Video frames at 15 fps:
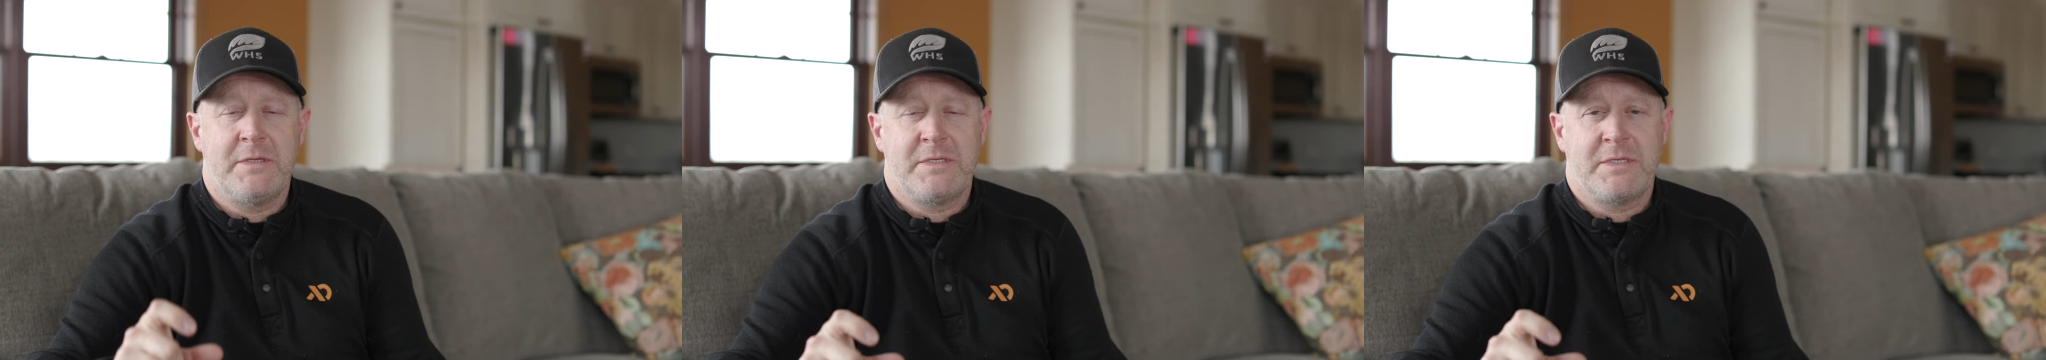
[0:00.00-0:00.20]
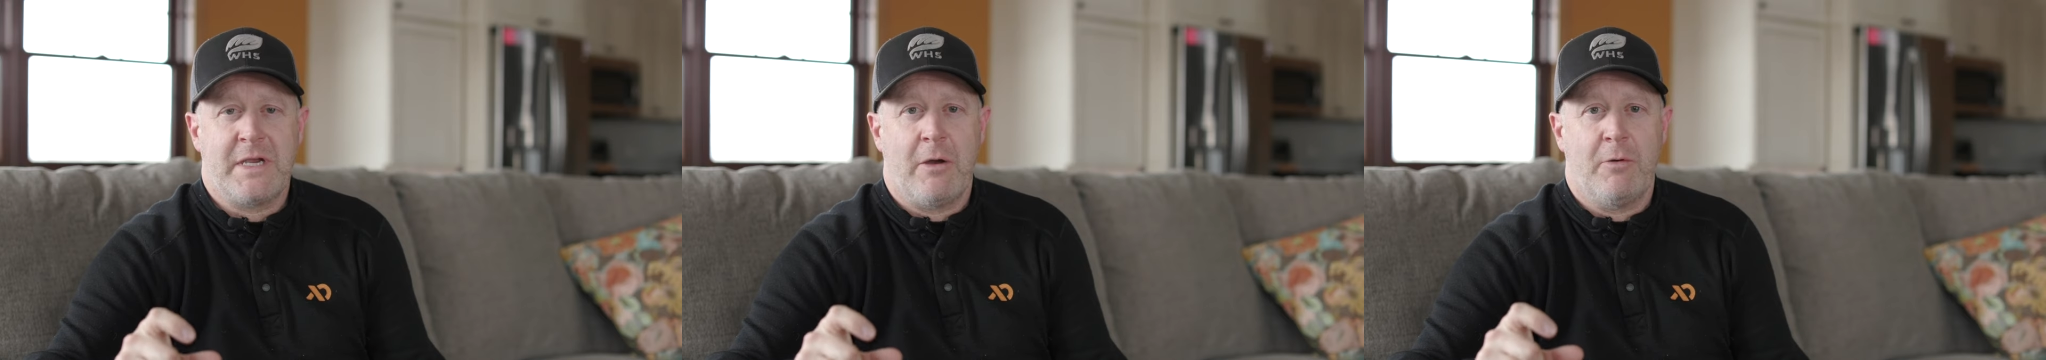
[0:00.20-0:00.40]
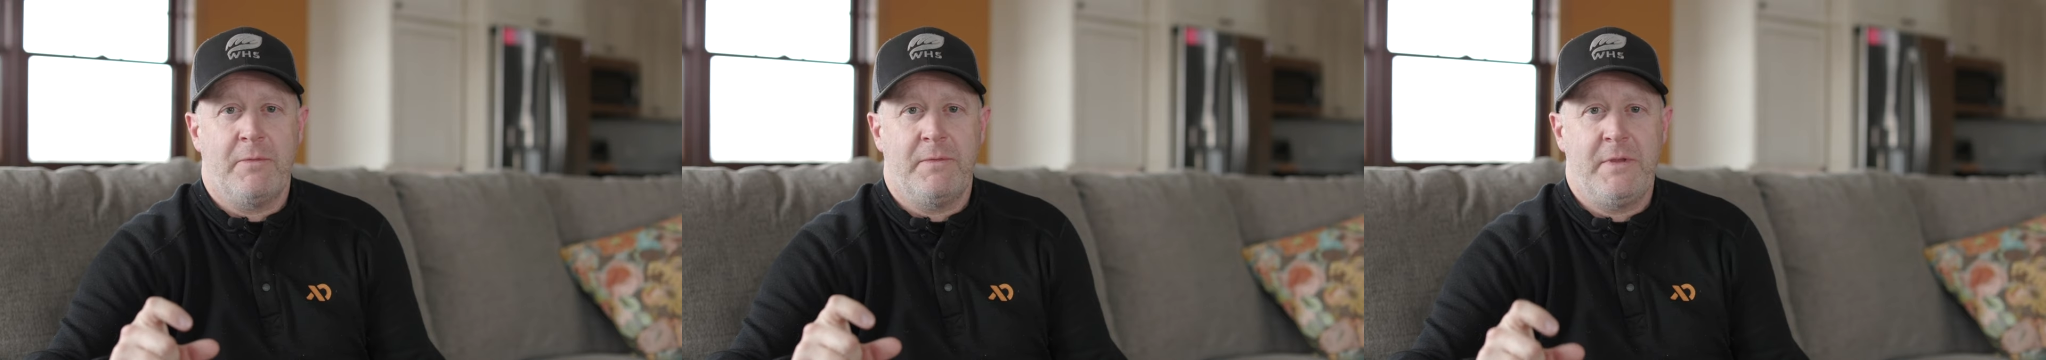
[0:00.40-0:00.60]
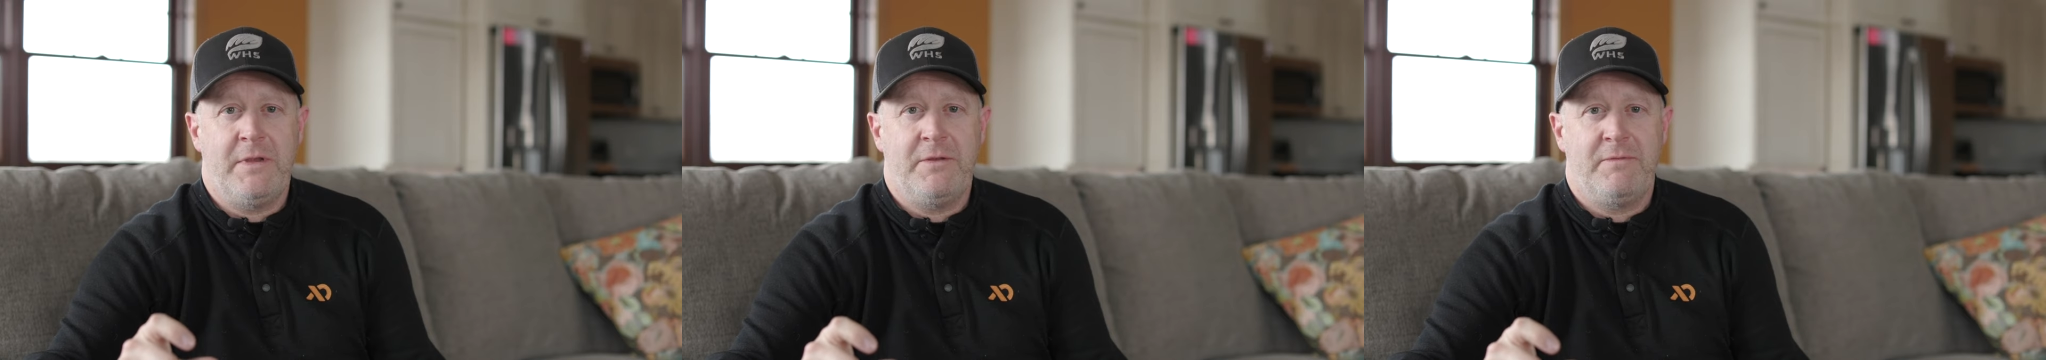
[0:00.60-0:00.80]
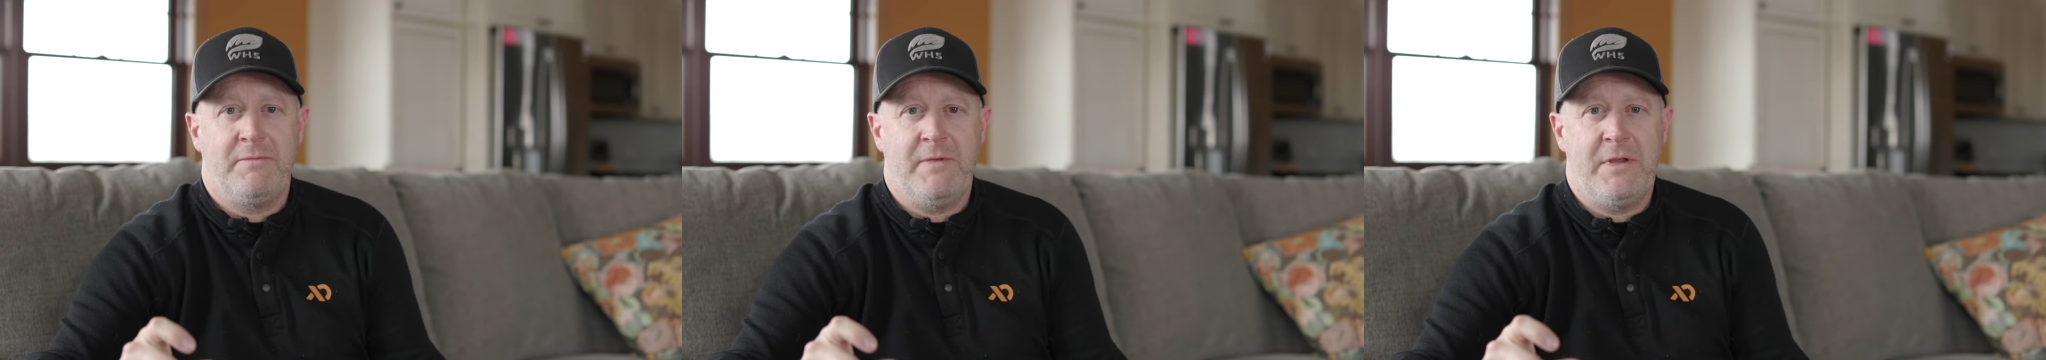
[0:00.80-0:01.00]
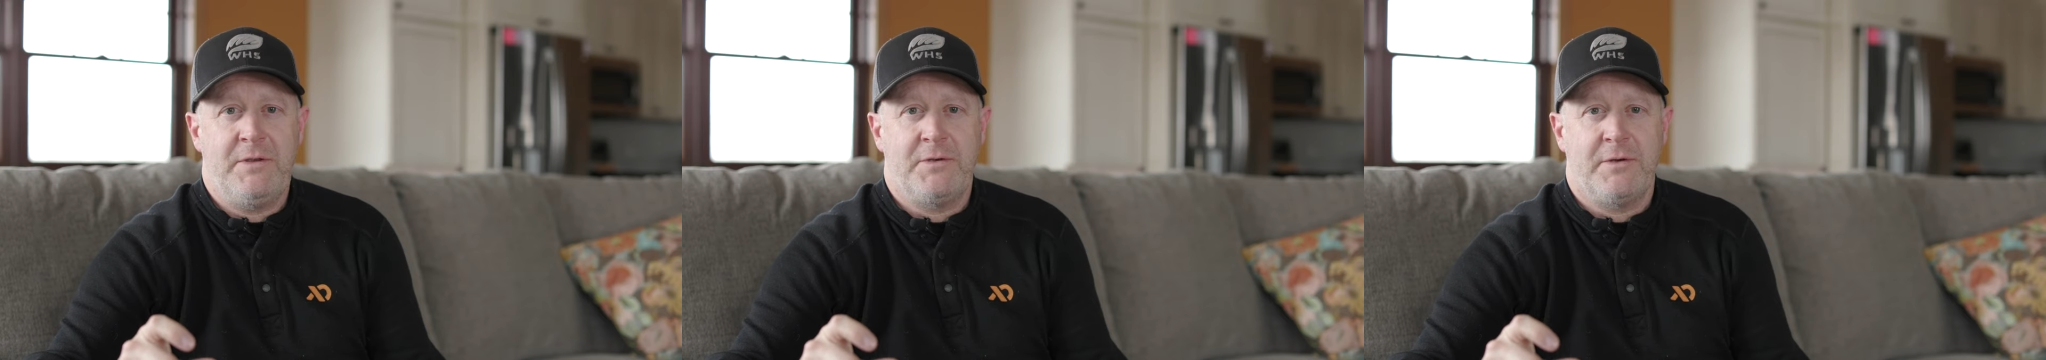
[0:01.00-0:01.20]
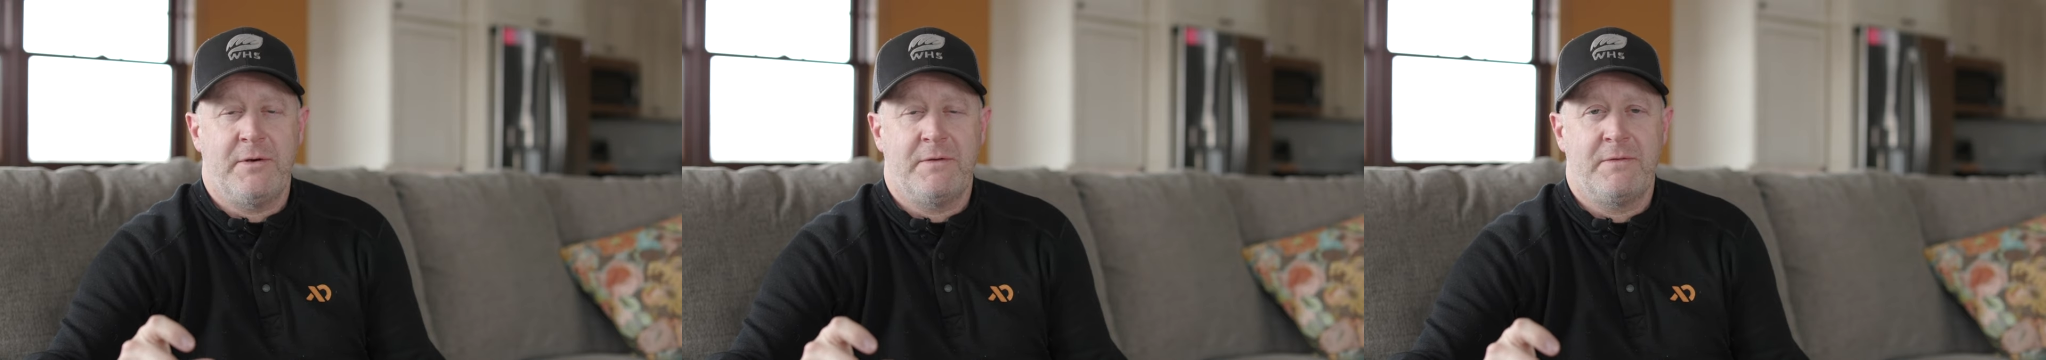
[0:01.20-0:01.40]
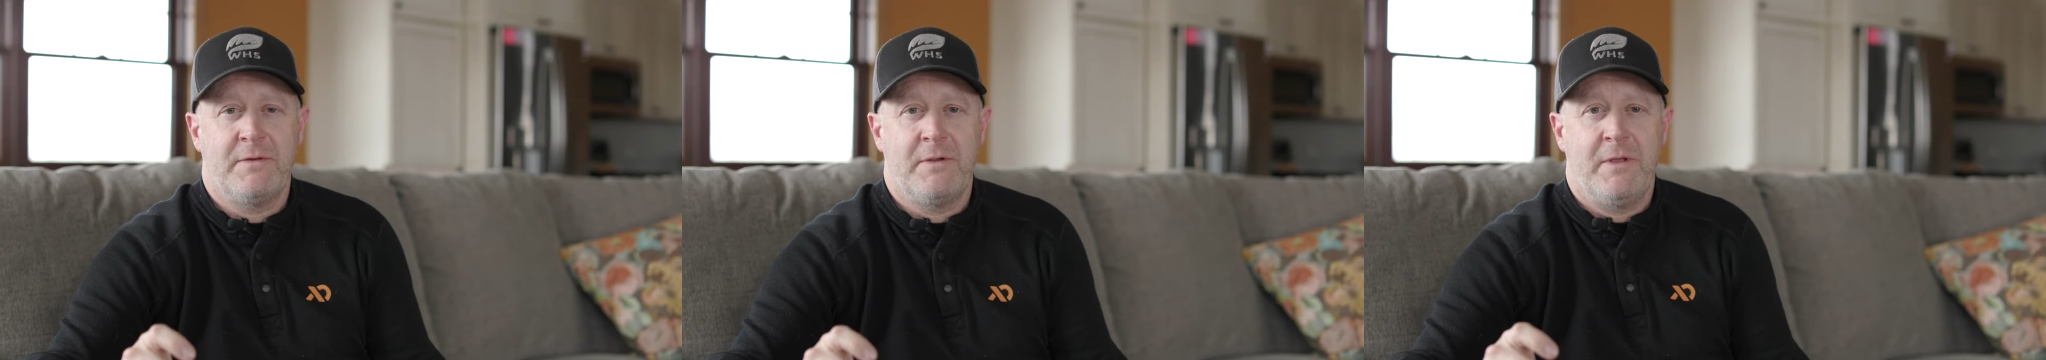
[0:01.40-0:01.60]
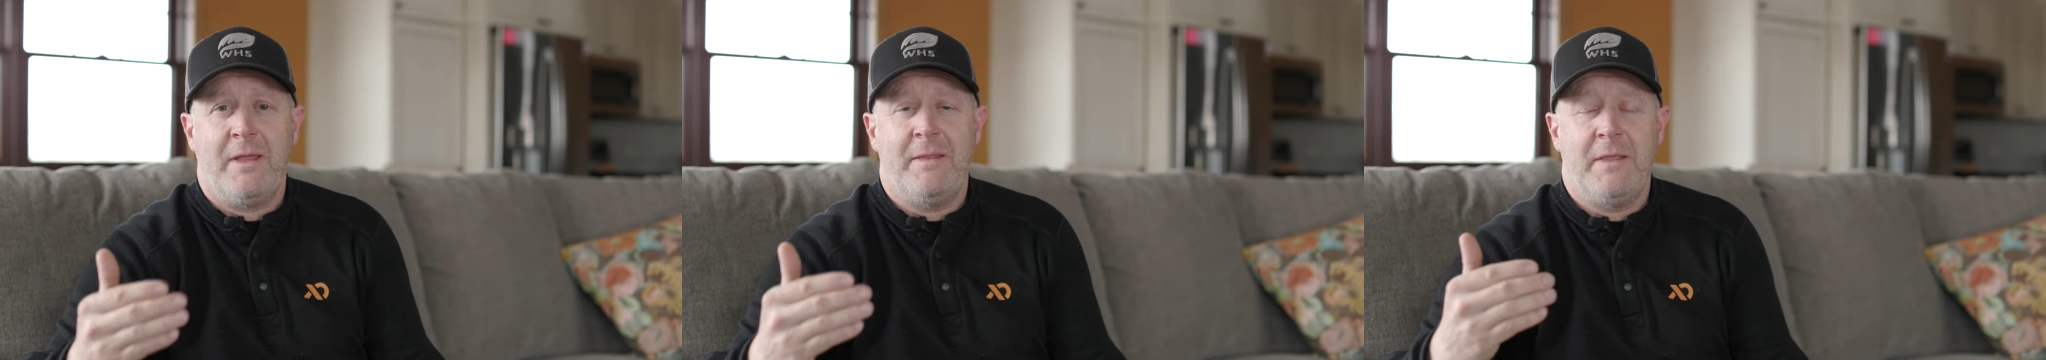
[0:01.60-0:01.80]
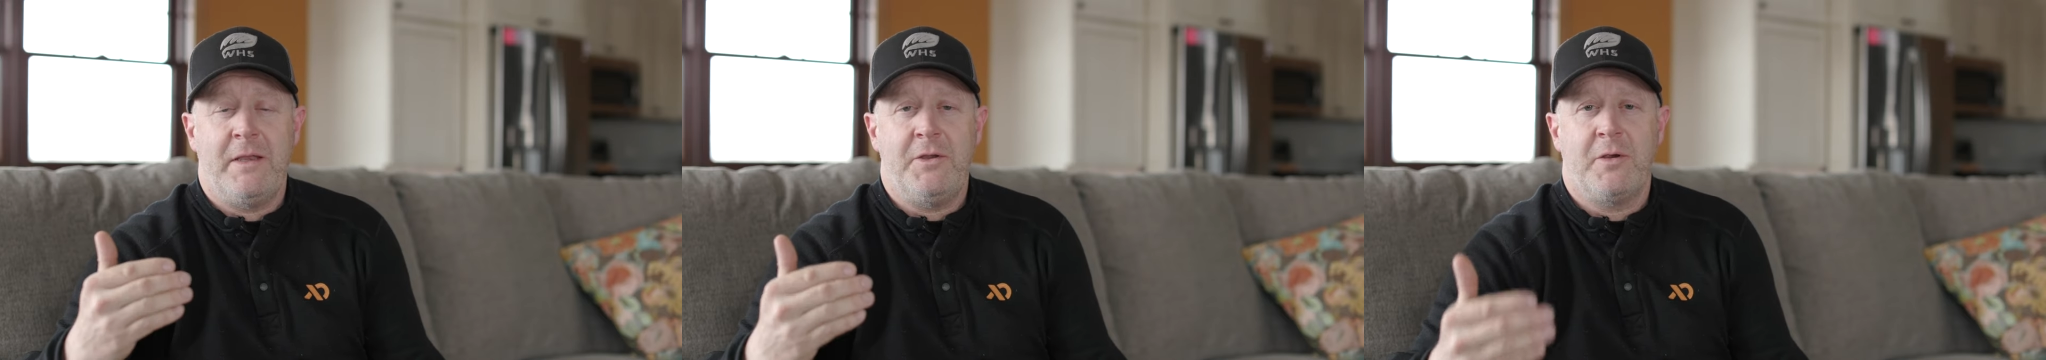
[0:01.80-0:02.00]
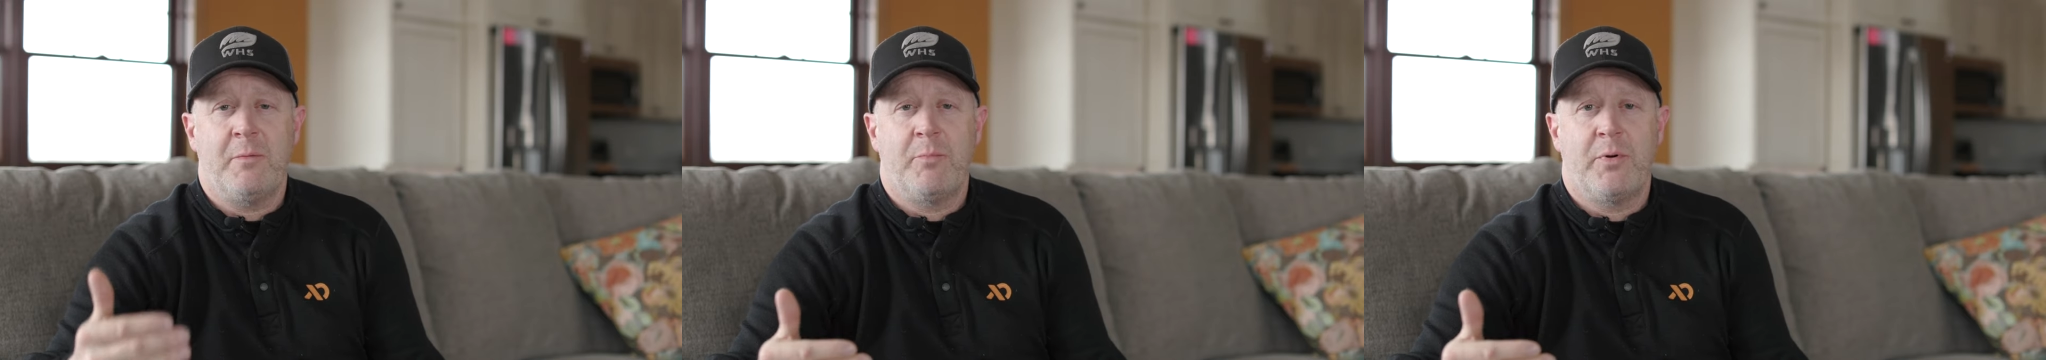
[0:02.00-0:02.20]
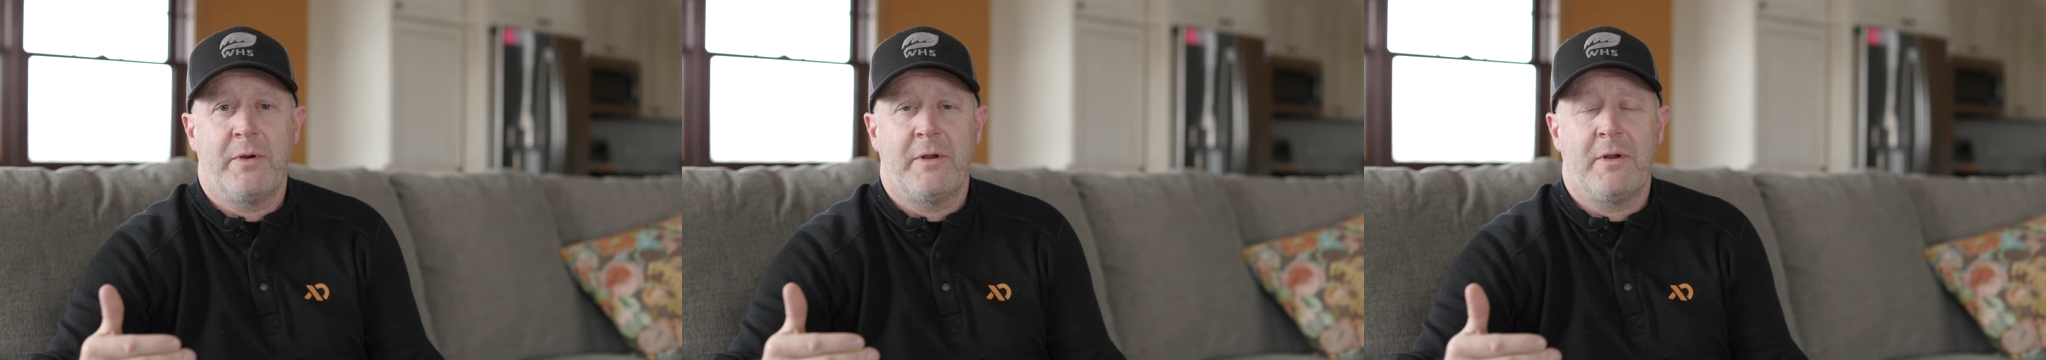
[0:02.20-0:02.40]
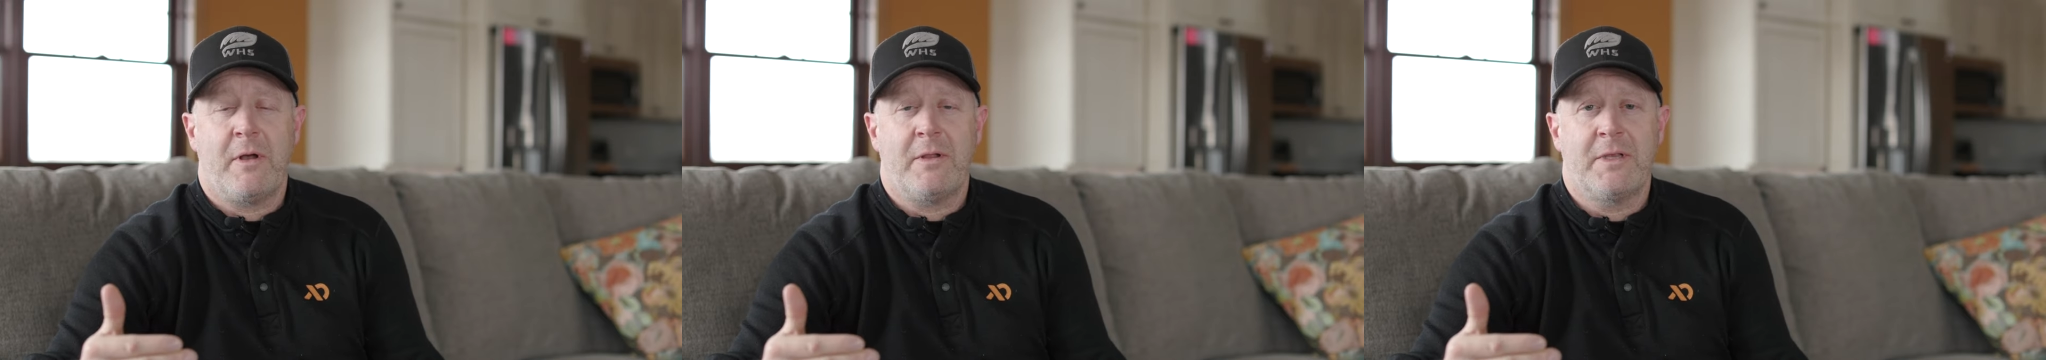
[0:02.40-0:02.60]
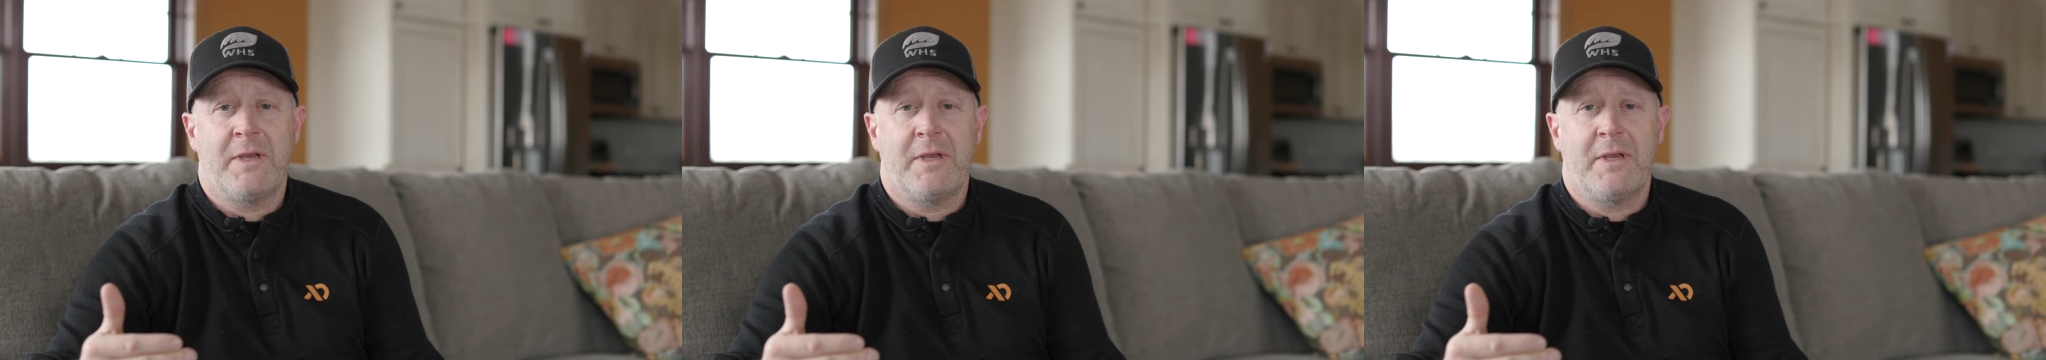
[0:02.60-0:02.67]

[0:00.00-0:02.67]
scout these features, and then you can put it all